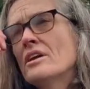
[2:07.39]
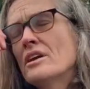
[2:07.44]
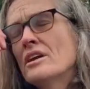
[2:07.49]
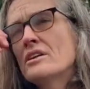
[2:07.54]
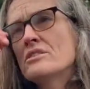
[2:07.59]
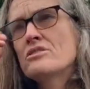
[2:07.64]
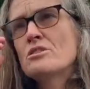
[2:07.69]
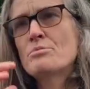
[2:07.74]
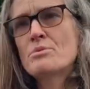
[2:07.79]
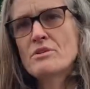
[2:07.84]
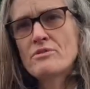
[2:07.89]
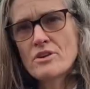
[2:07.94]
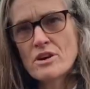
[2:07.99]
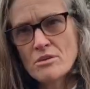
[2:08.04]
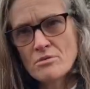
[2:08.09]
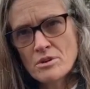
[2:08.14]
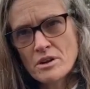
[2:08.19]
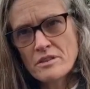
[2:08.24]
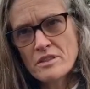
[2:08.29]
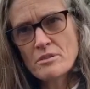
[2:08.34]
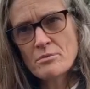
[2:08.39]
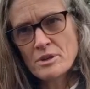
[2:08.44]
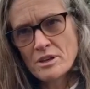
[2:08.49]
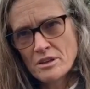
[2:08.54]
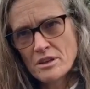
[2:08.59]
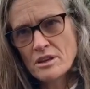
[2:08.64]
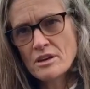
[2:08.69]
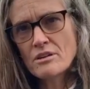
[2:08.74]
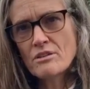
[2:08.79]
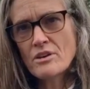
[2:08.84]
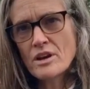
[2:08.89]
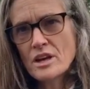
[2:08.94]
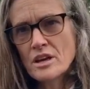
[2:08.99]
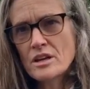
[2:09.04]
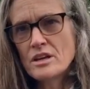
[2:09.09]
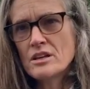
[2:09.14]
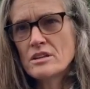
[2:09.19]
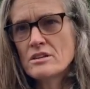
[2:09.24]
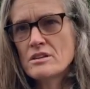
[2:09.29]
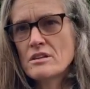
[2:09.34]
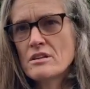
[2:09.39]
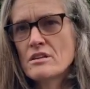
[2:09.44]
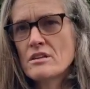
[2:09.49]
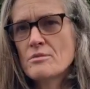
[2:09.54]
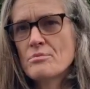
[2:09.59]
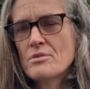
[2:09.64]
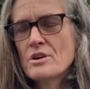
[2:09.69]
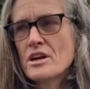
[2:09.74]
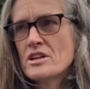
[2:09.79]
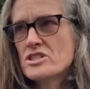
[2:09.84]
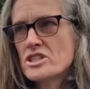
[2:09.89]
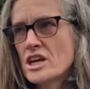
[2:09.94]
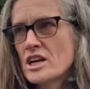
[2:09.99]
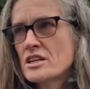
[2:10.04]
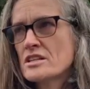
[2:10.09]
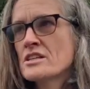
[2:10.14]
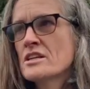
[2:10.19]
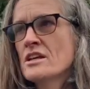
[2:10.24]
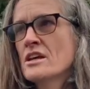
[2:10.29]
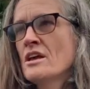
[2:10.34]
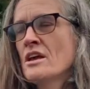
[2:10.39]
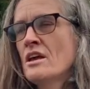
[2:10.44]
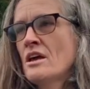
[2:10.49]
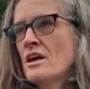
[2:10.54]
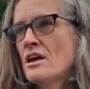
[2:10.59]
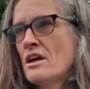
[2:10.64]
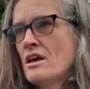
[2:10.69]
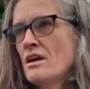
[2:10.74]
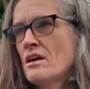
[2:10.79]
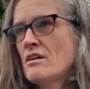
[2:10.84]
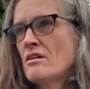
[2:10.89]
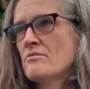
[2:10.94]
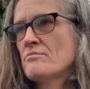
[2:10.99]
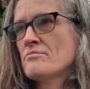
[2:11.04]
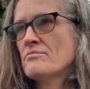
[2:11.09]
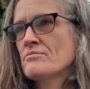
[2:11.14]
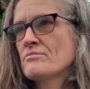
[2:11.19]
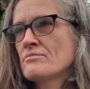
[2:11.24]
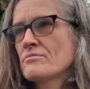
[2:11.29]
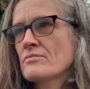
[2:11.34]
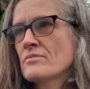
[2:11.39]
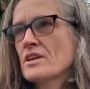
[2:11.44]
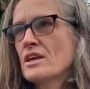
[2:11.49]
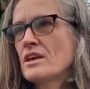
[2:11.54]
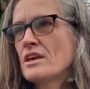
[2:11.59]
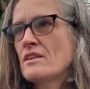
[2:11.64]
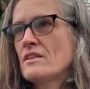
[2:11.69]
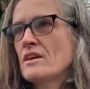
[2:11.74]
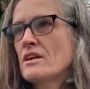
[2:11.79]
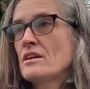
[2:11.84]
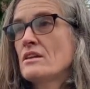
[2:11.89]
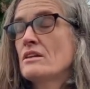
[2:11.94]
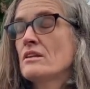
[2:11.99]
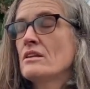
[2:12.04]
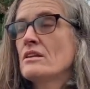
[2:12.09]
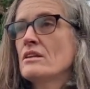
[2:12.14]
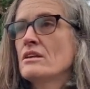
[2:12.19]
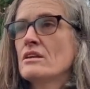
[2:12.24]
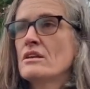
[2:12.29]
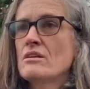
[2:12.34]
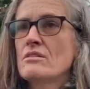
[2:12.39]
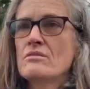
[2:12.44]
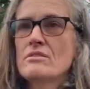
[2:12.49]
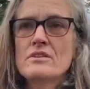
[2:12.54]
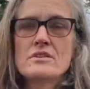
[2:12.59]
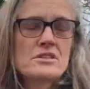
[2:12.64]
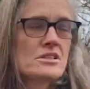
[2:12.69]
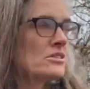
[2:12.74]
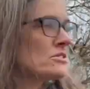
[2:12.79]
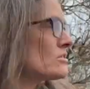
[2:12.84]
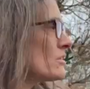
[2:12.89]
interpretive artwork that'll be integrated into the project. And then, this is